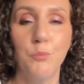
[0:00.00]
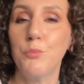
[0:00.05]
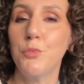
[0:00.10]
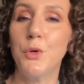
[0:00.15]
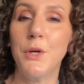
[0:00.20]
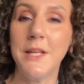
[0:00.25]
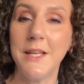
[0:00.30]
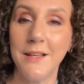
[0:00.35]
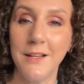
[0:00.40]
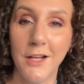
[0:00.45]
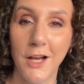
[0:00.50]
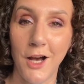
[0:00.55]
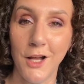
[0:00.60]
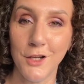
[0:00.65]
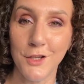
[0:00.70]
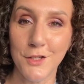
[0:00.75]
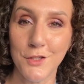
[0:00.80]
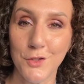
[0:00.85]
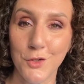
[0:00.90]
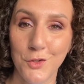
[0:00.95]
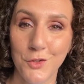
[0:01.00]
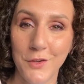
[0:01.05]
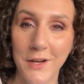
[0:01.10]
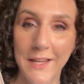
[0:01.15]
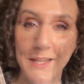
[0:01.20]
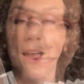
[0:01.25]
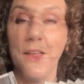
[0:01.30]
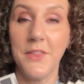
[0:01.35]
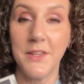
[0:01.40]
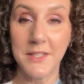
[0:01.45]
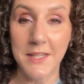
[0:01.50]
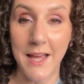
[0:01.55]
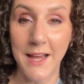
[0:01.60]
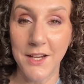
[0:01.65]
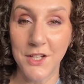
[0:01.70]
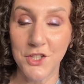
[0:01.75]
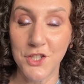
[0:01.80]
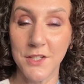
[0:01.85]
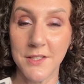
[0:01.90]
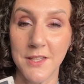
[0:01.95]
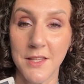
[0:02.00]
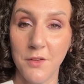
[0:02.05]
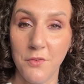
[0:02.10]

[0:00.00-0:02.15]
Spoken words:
Brilliant colour stories, and the textures and the